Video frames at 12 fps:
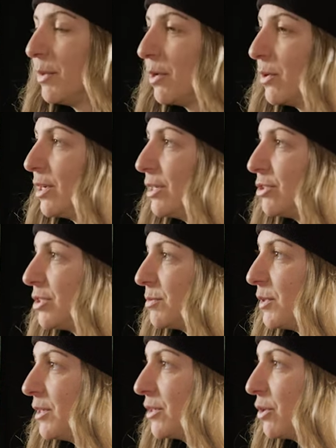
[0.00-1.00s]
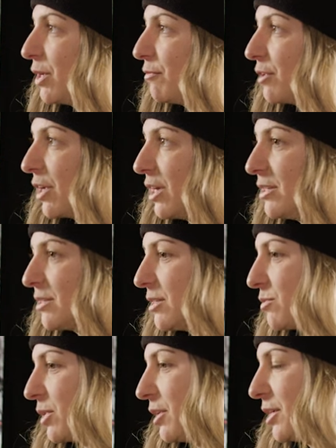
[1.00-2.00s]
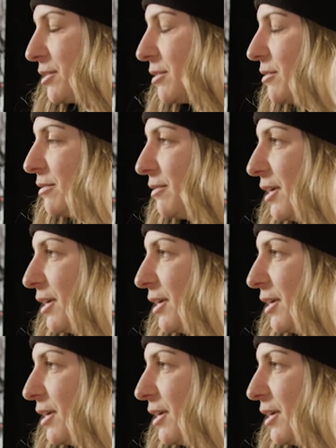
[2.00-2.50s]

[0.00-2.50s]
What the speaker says: Bent 100 has been great for us as well as,